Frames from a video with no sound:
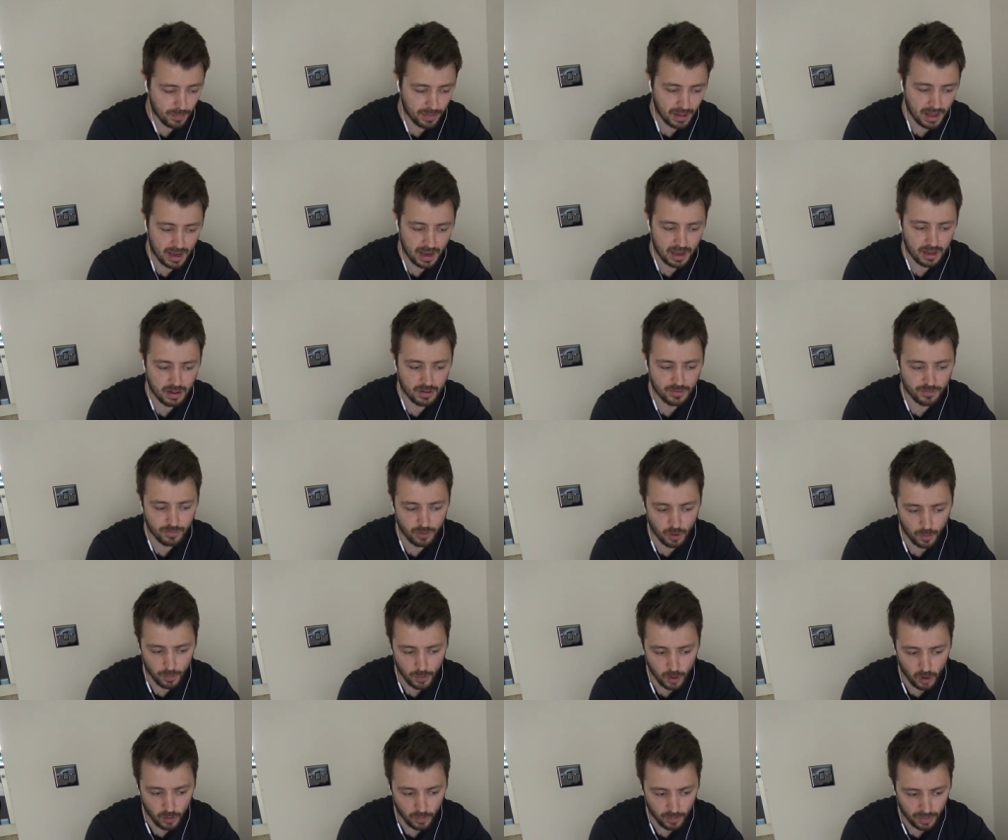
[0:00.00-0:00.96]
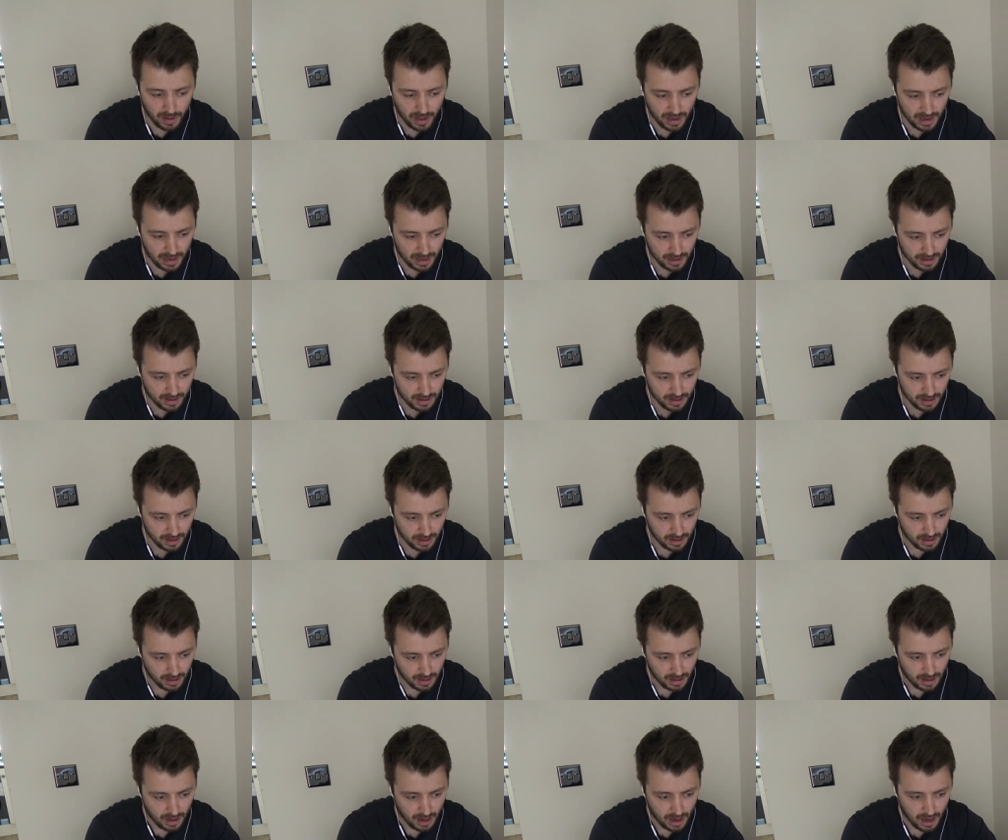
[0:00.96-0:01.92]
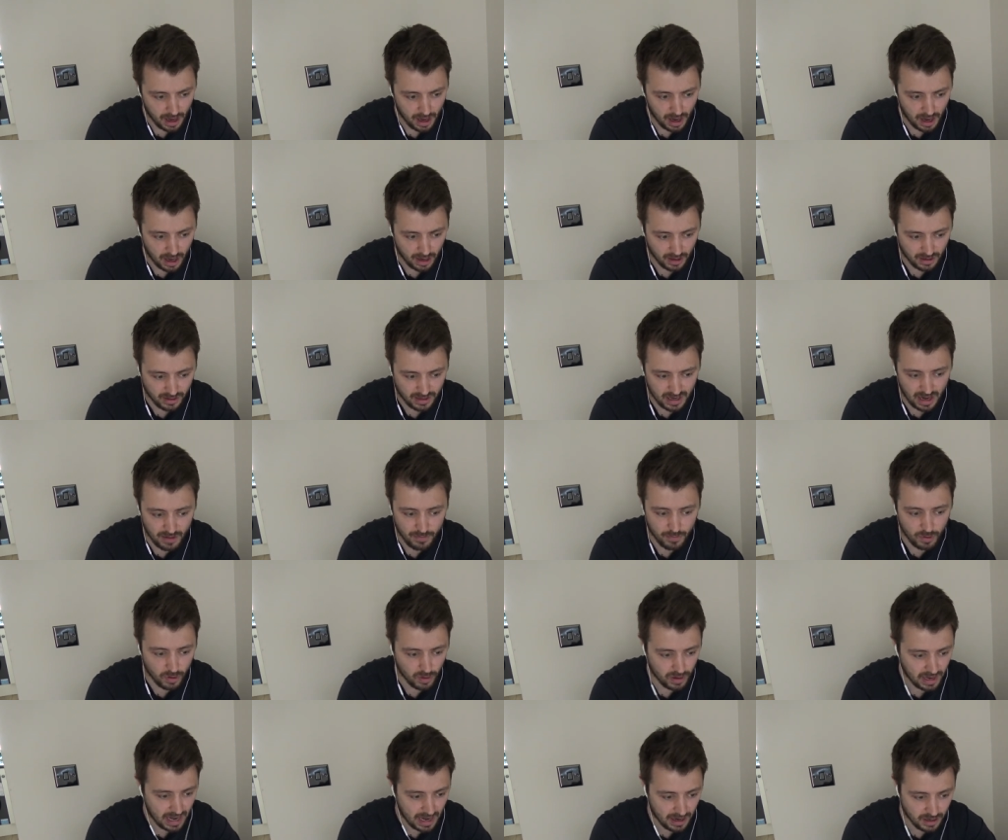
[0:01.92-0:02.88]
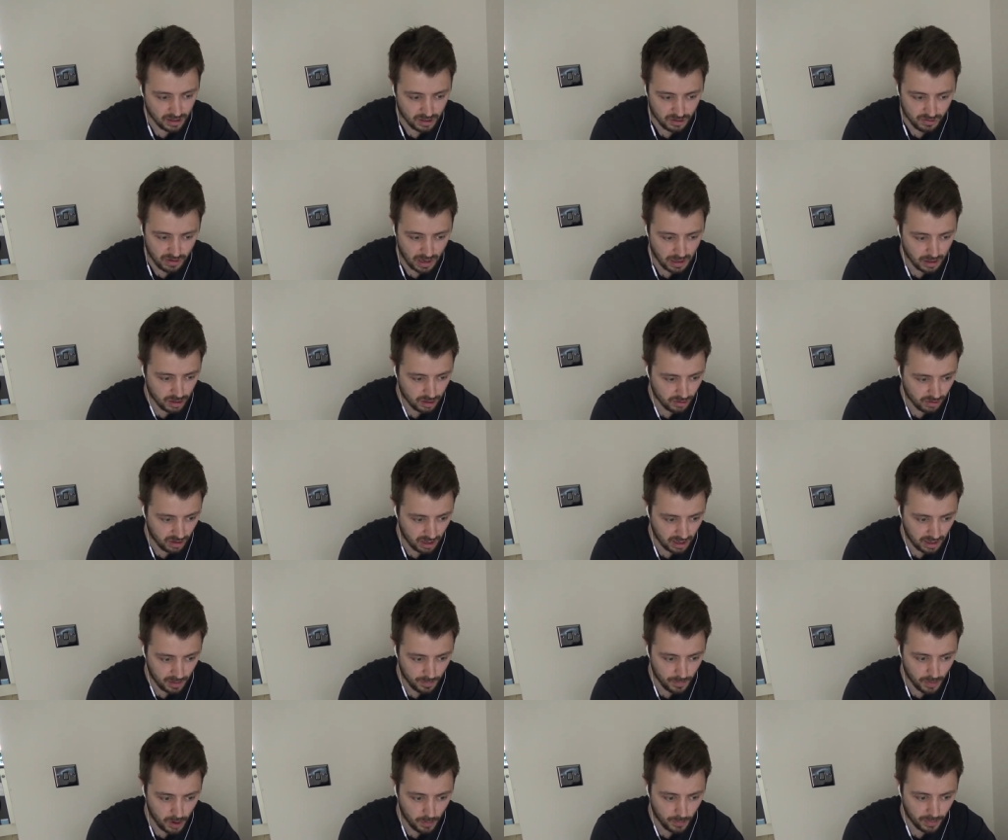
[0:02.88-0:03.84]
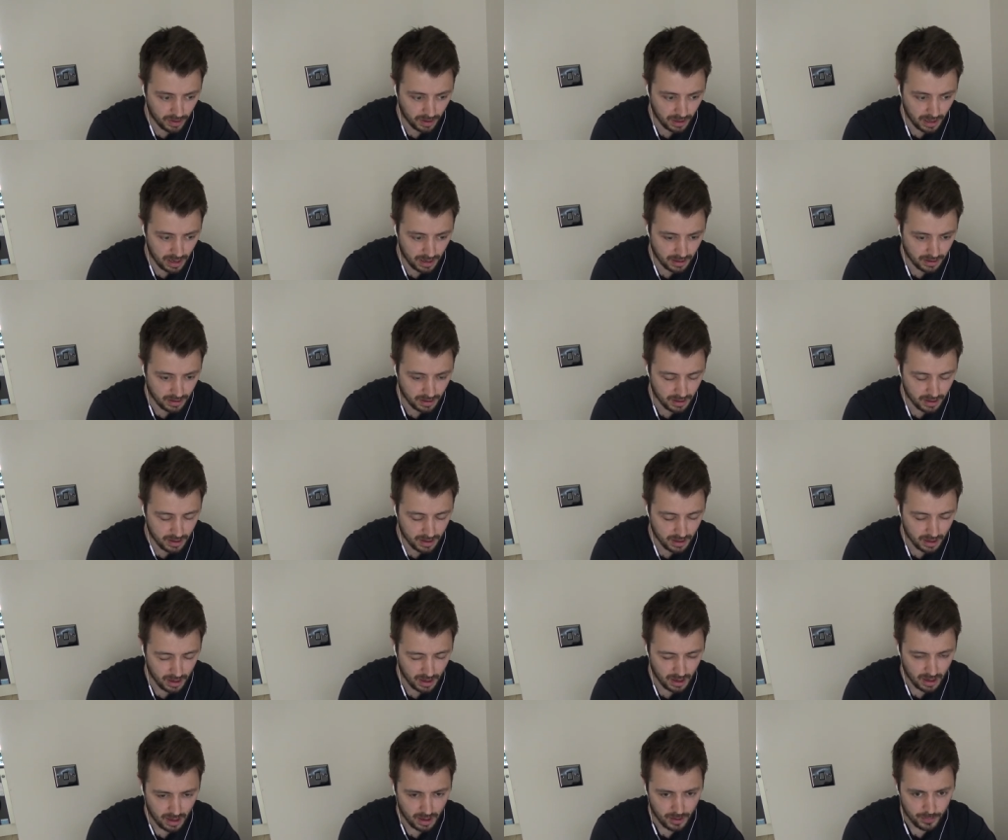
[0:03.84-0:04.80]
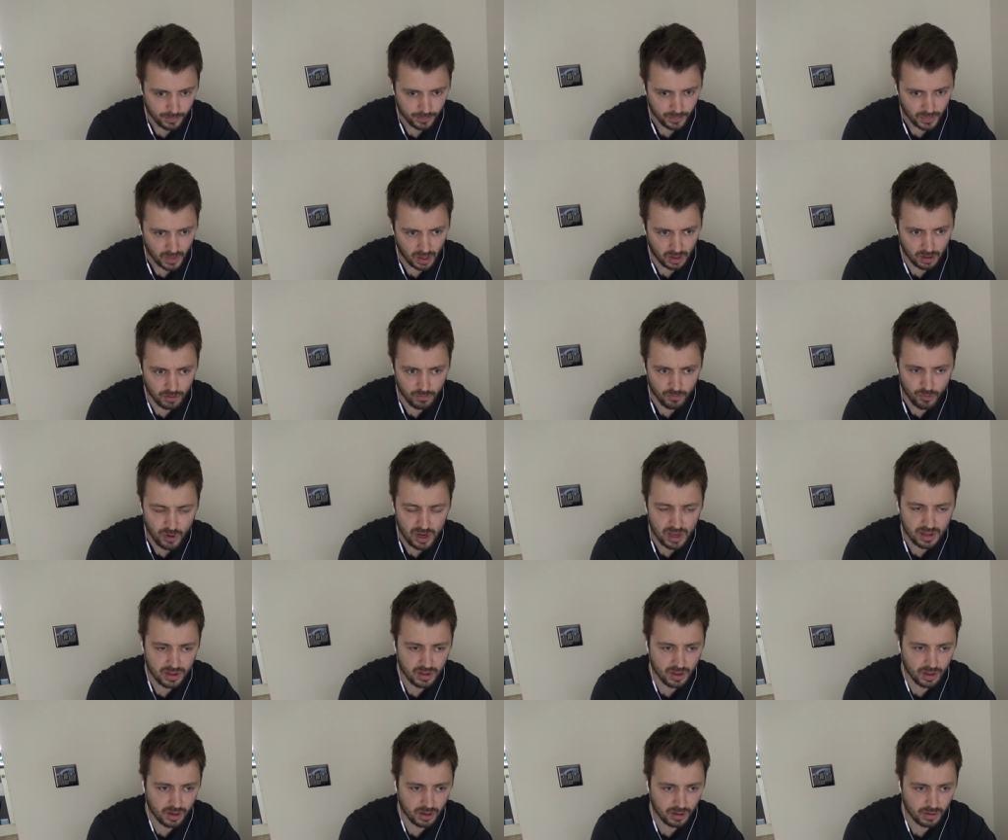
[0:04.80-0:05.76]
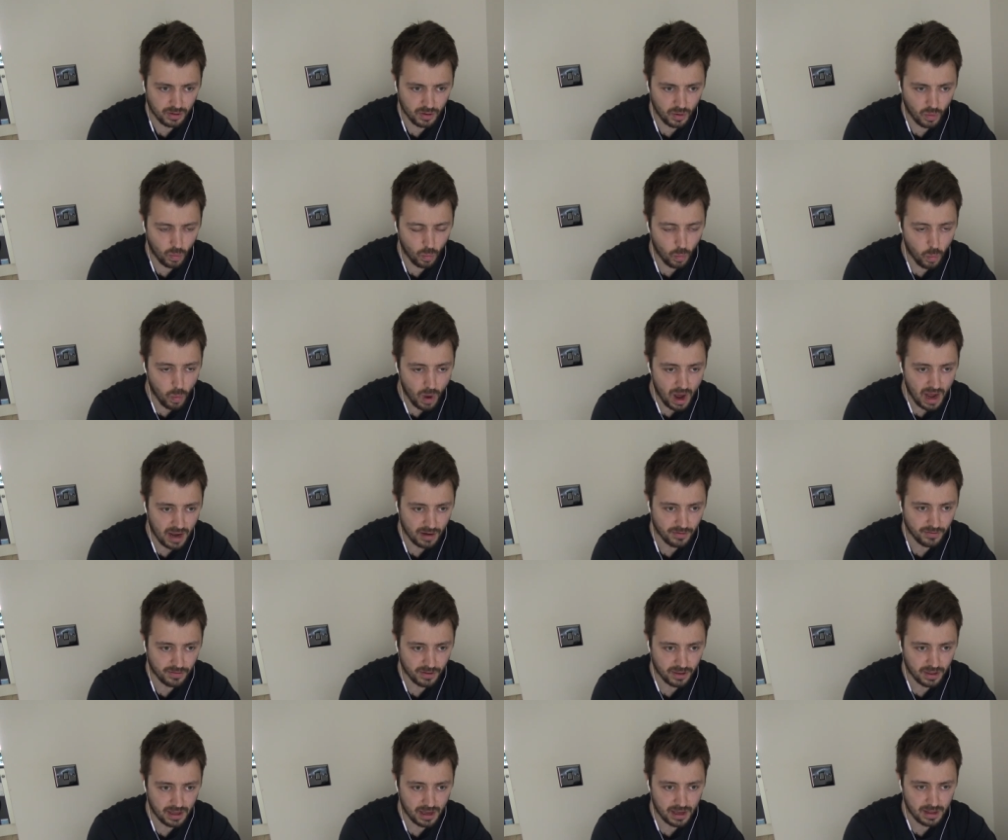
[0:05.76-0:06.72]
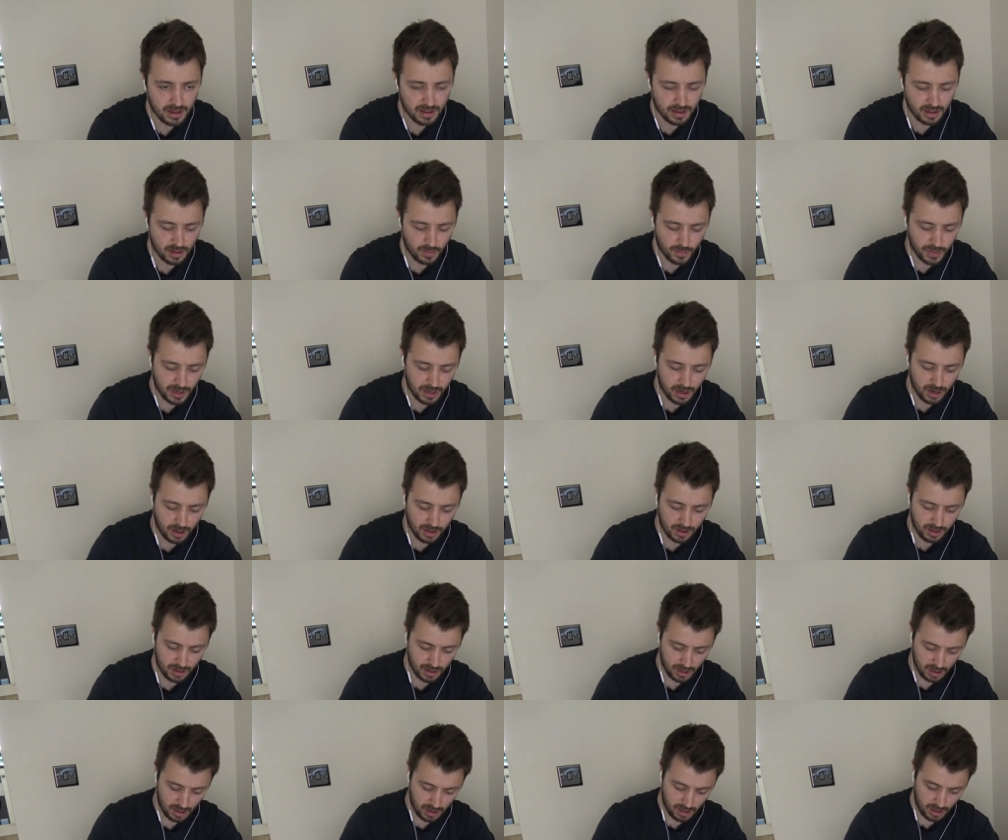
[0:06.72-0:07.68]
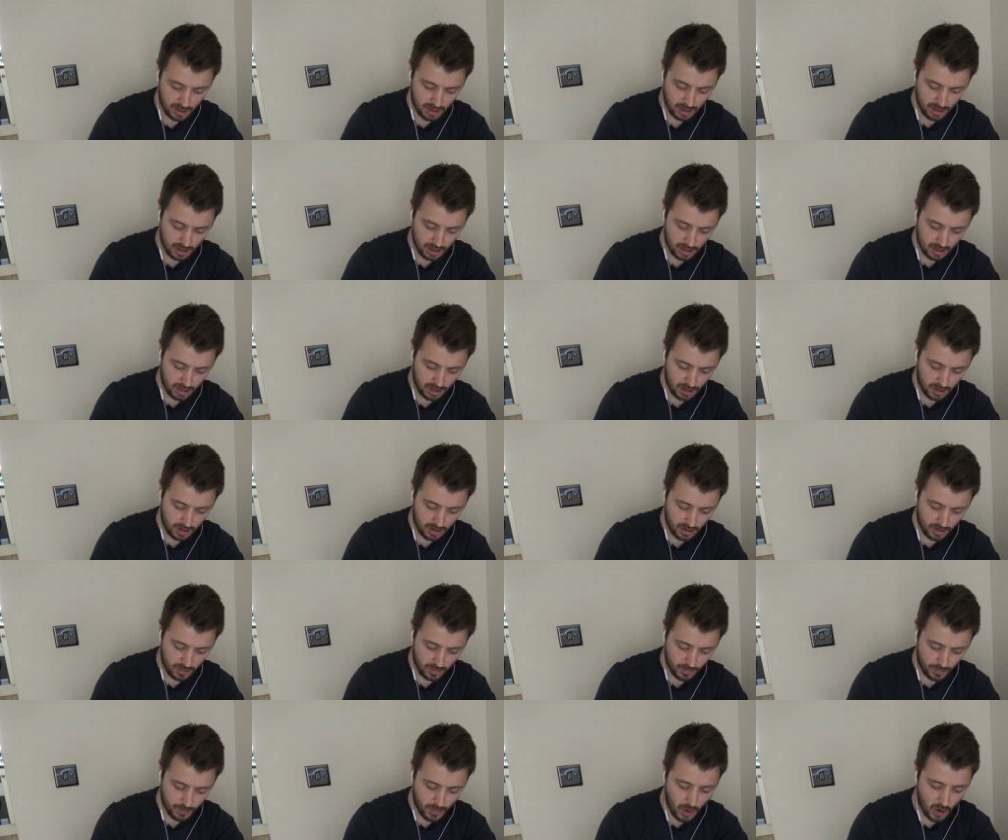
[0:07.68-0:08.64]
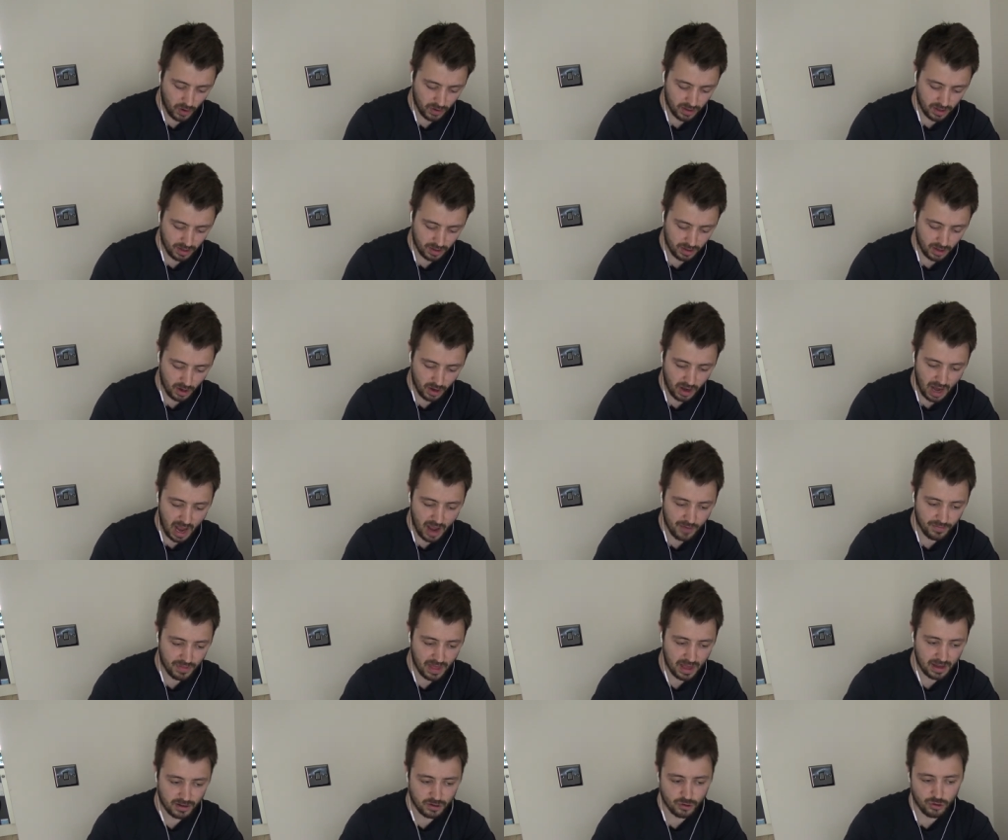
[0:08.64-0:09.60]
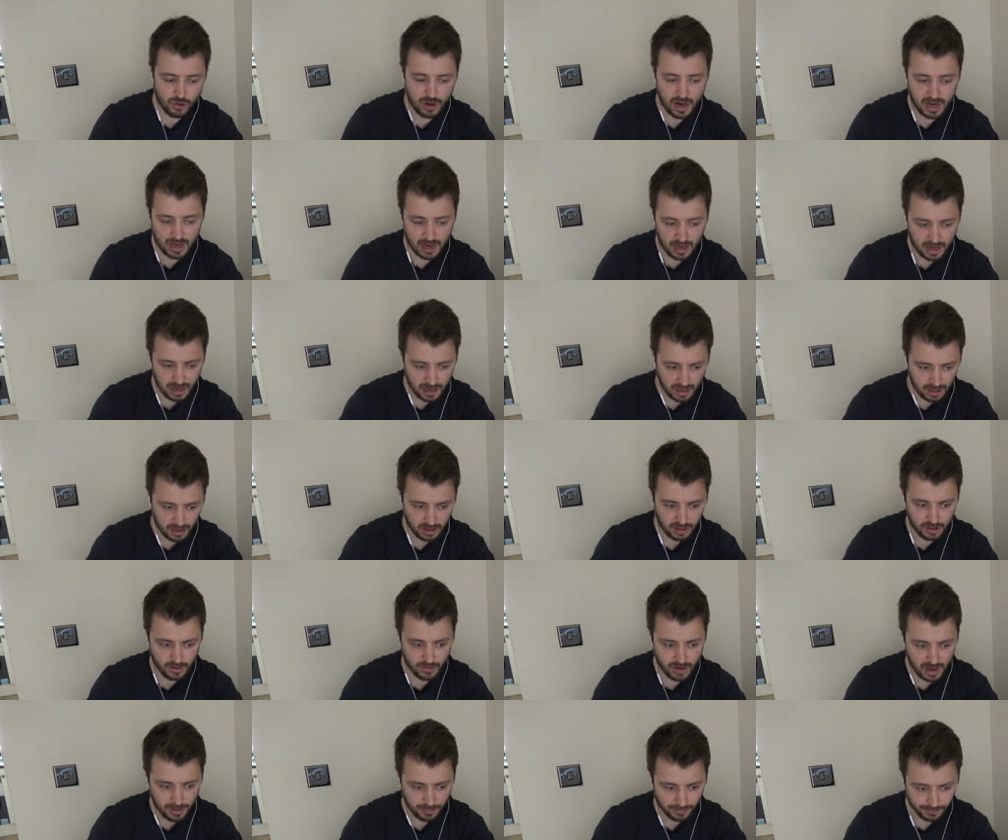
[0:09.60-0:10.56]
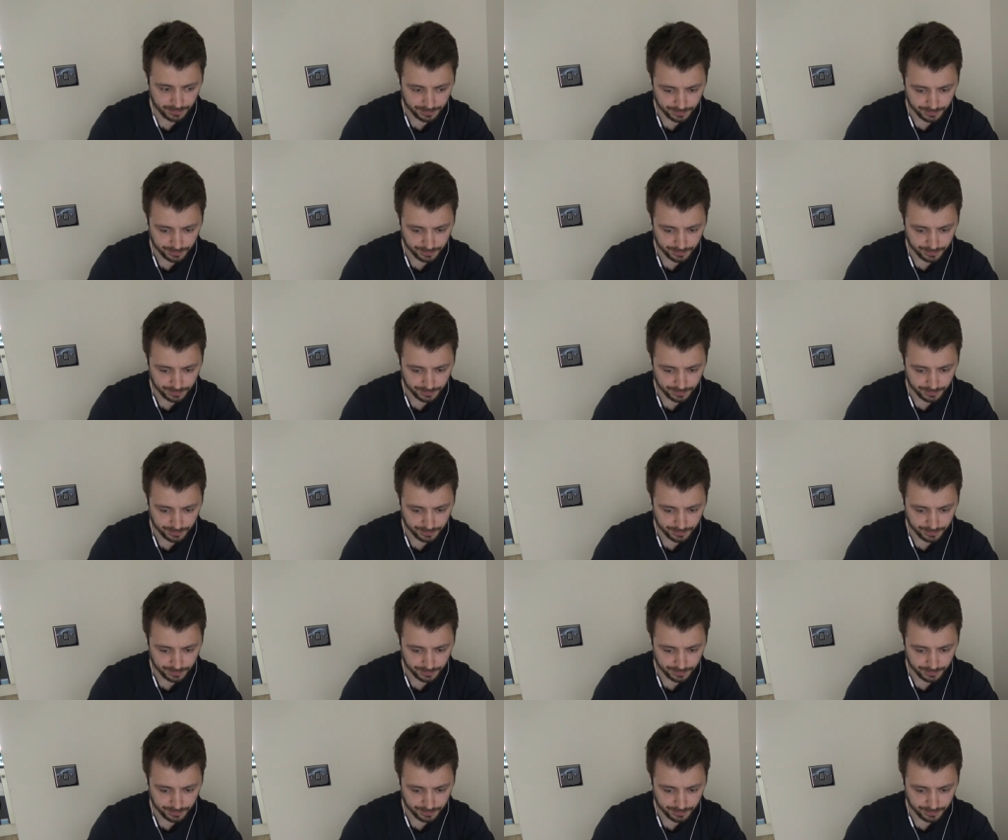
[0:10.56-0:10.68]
players, football players, uh, general kind of strength training populations. And the reason why for this is because boxers don't have that training history.